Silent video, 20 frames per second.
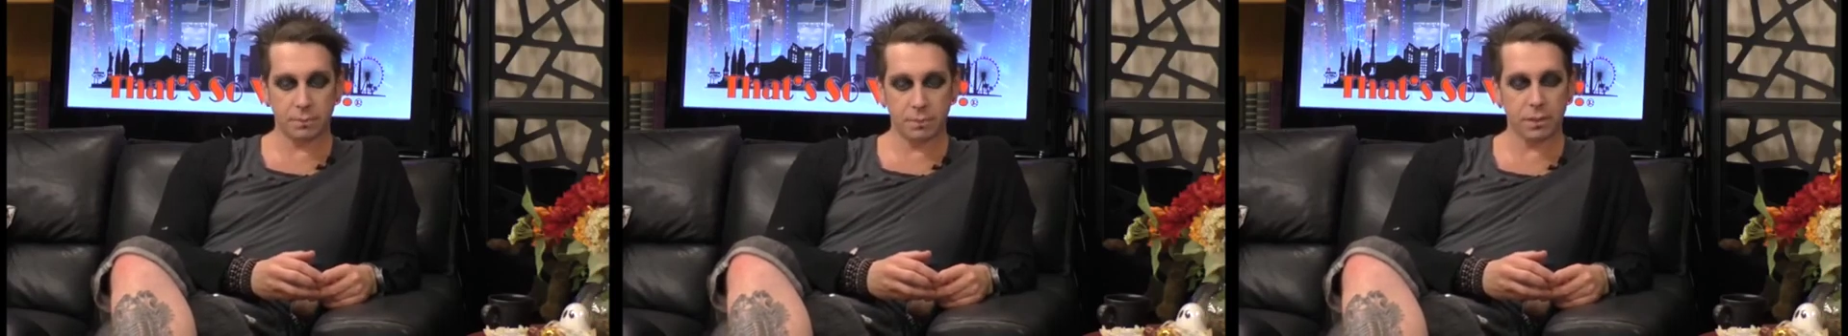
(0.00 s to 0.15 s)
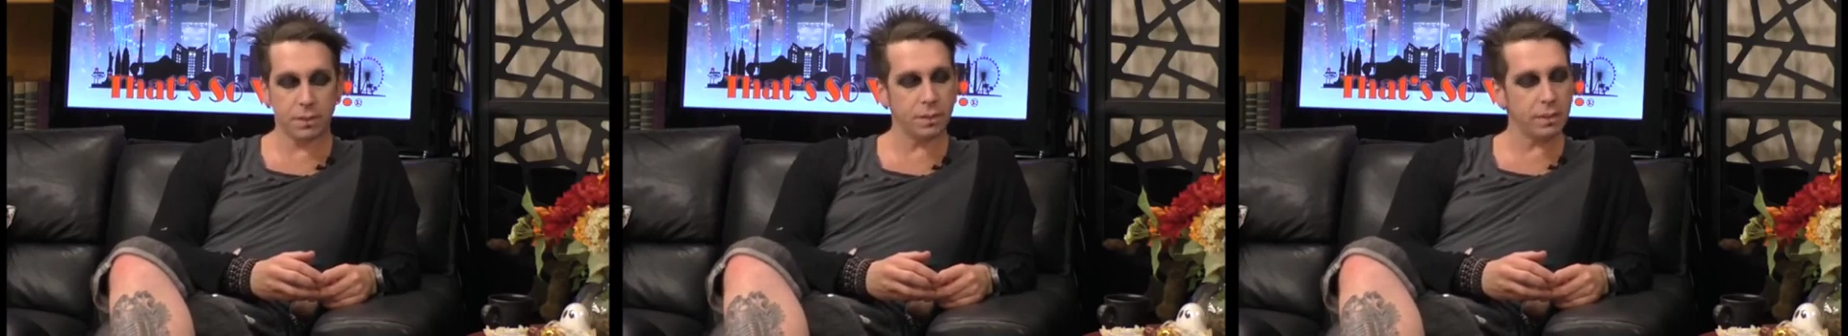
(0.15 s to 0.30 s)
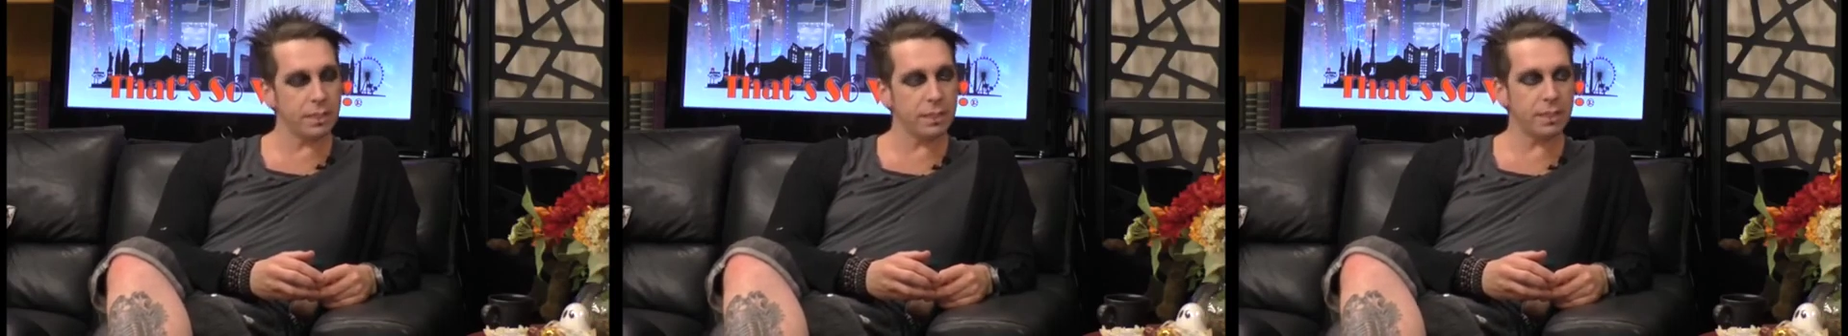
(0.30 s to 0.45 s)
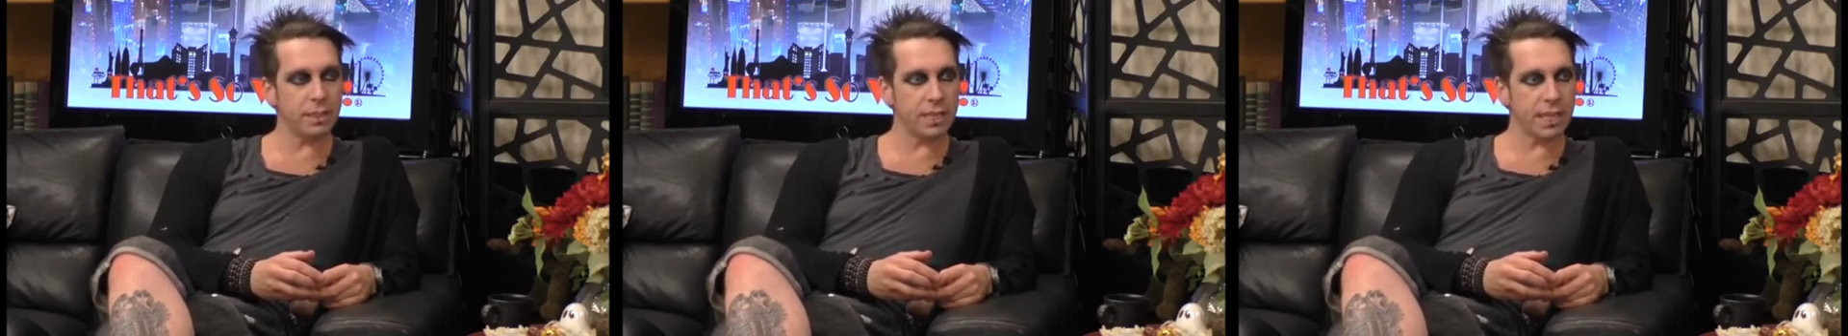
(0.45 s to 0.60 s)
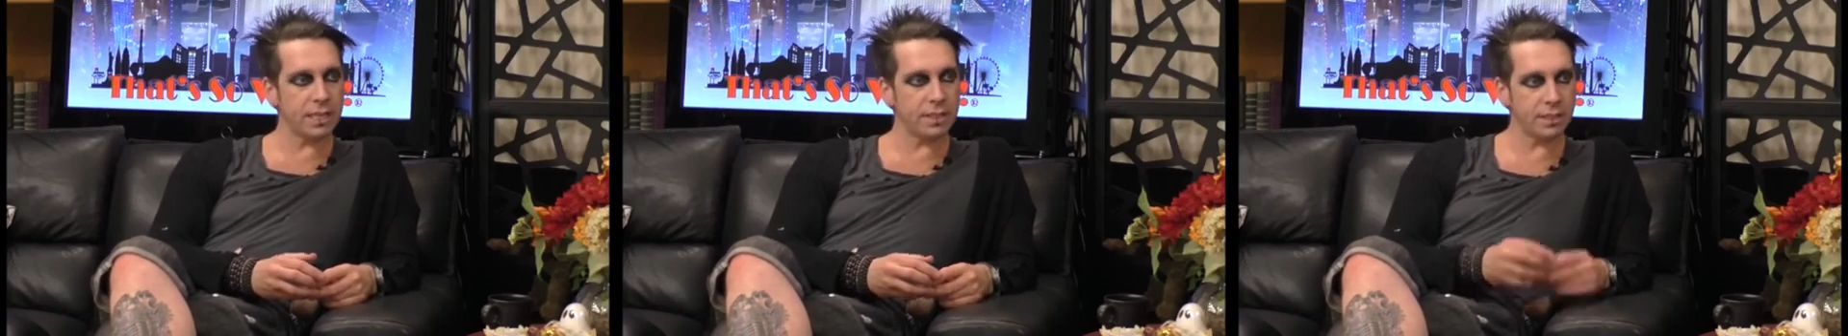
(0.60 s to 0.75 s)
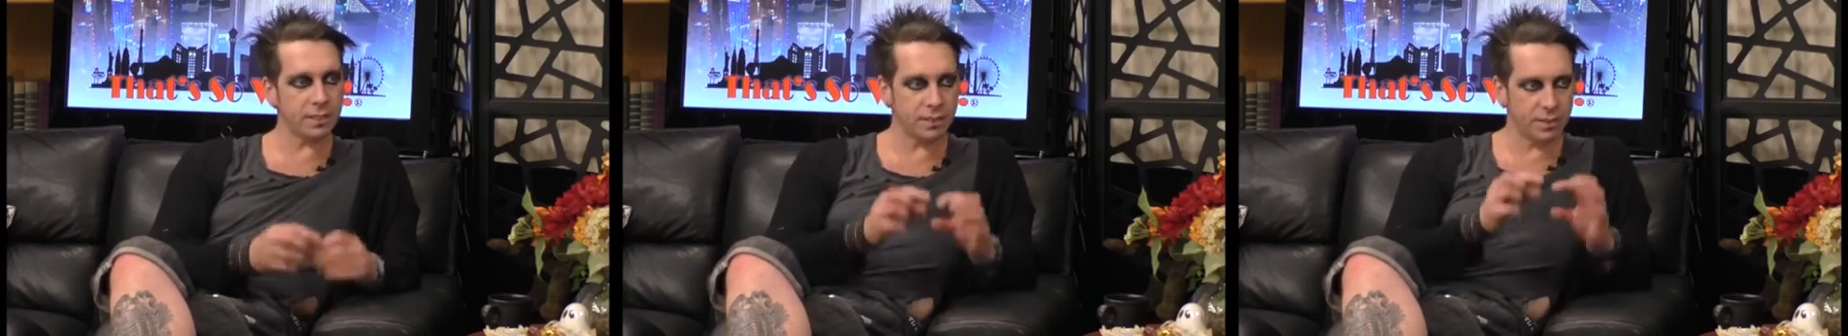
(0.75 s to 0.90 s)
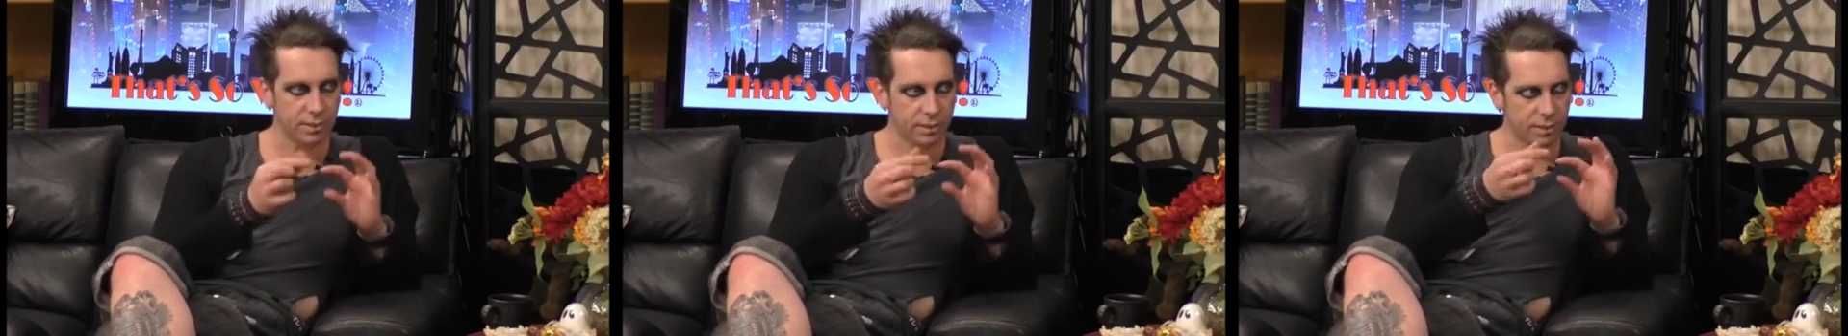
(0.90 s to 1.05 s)
absolutely. It
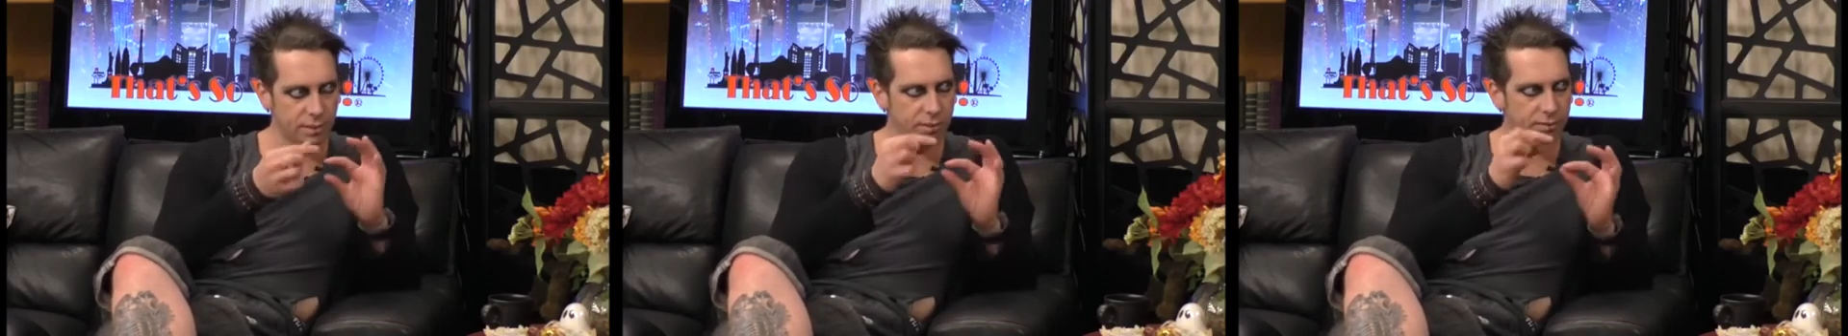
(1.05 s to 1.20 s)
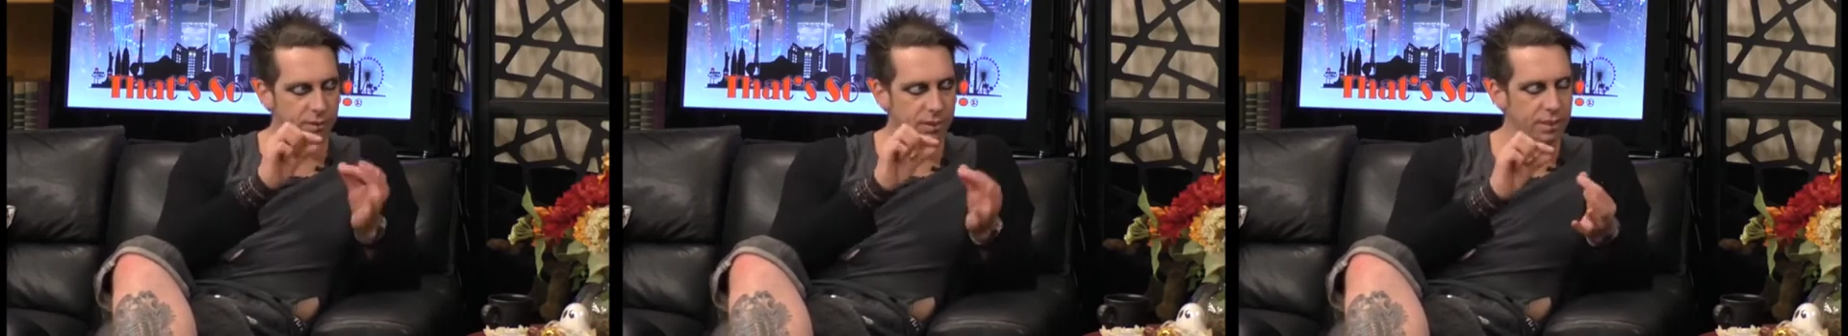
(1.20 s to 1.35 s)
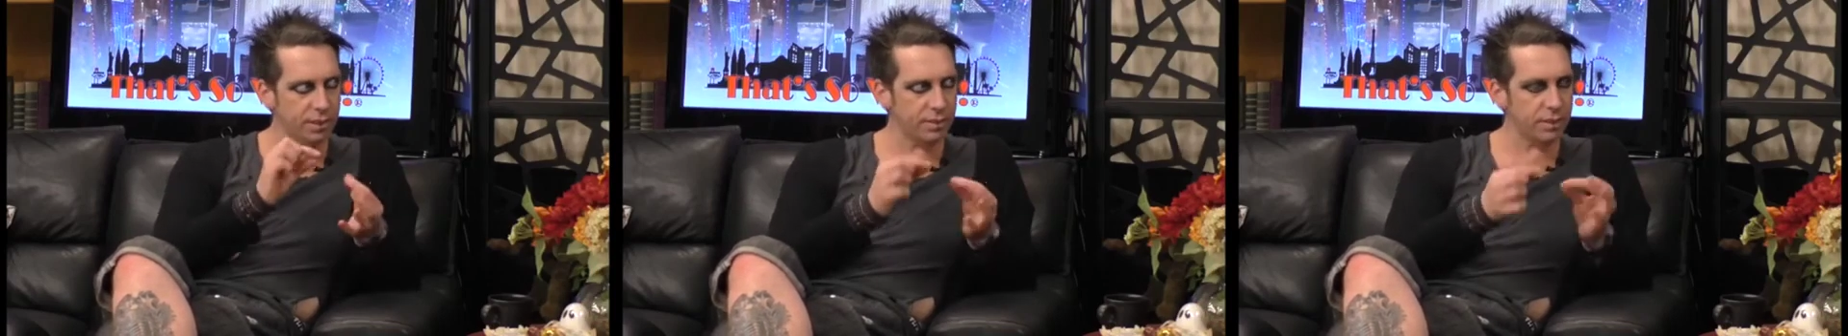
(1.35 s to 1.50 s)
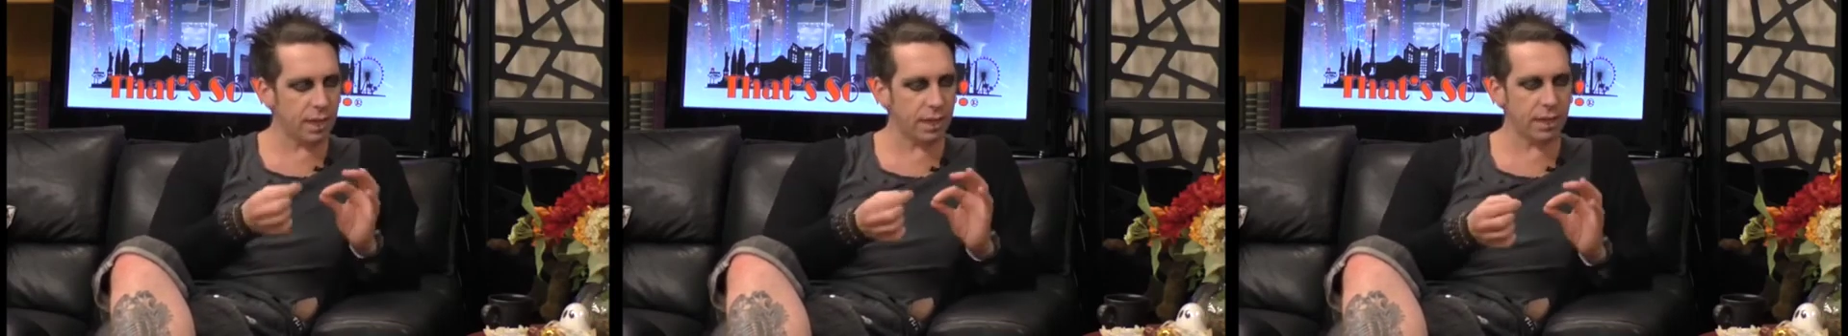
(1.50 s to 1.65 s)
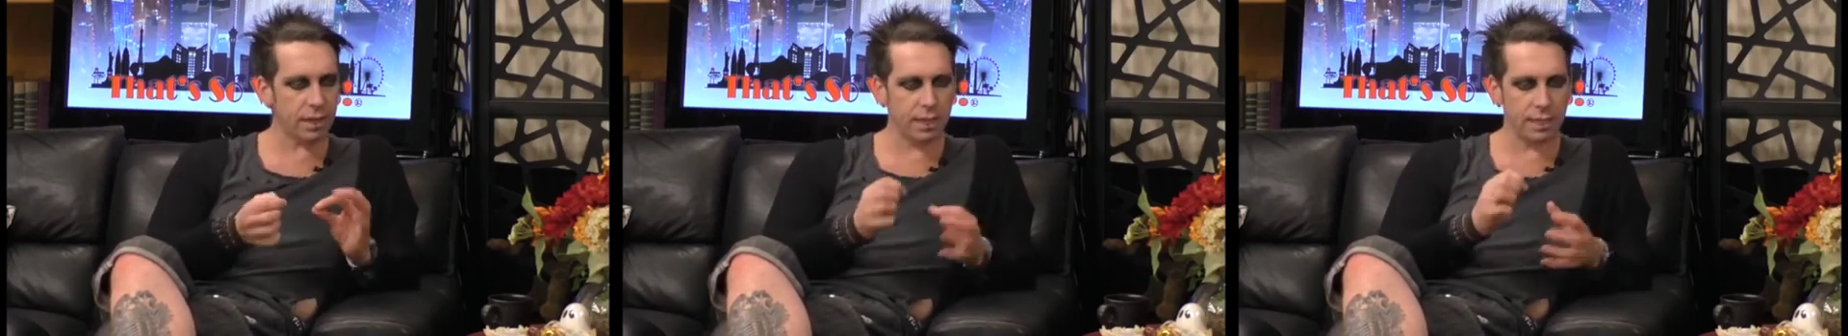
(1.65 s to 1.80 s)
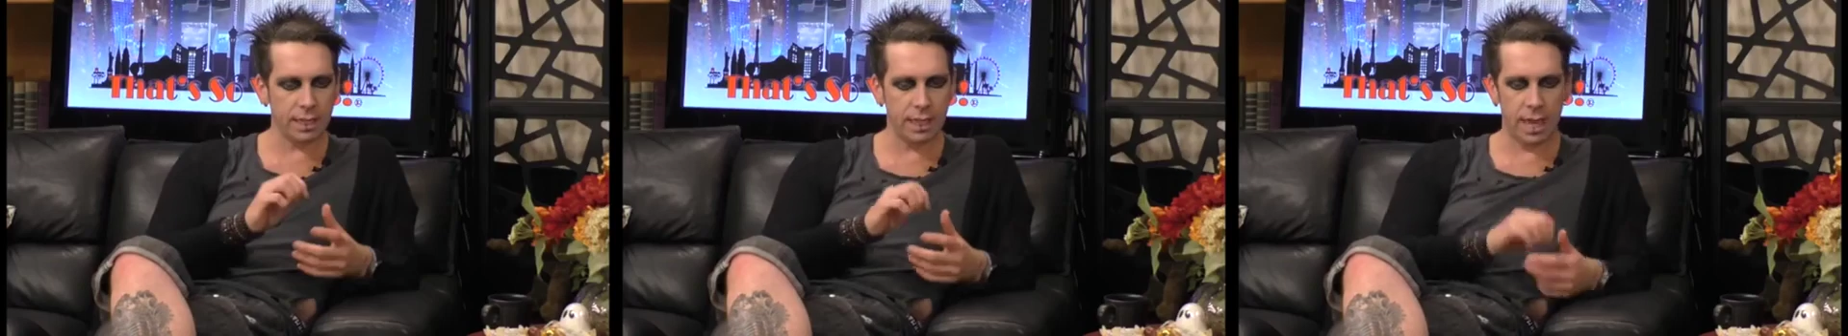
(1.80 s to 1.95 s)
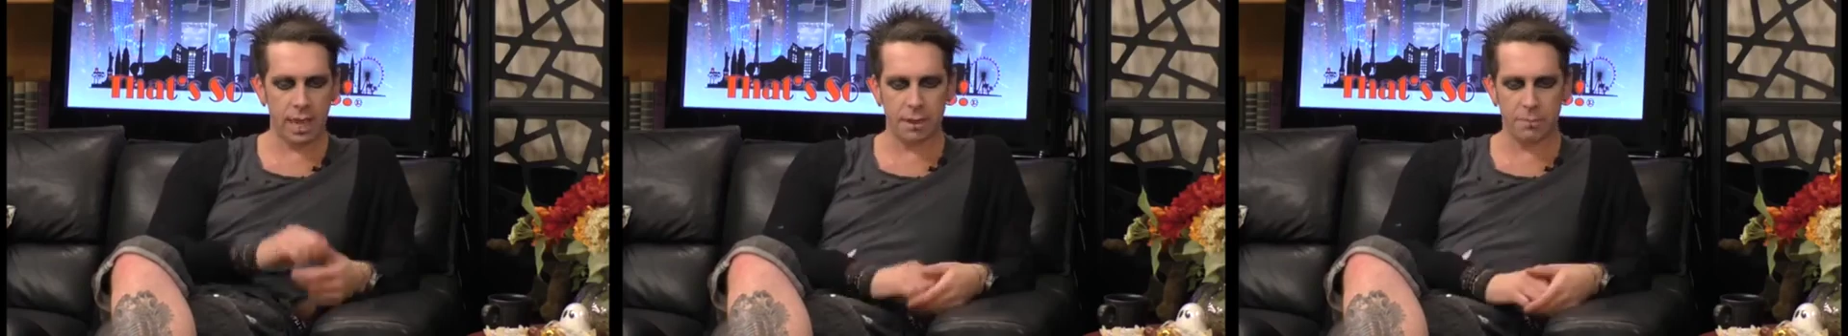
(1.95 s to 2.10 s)
changes very
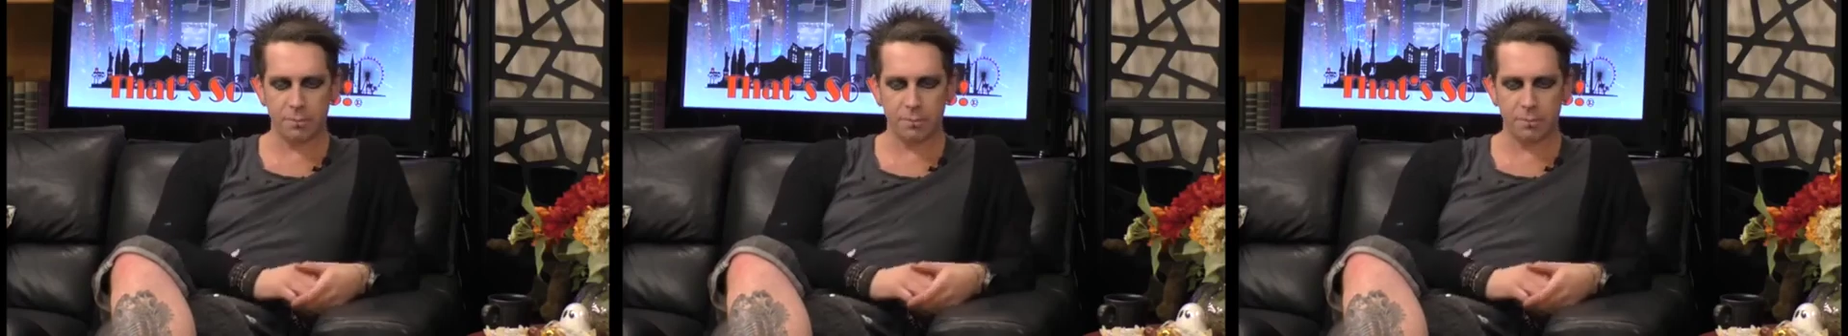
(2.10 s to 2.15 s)
subtly.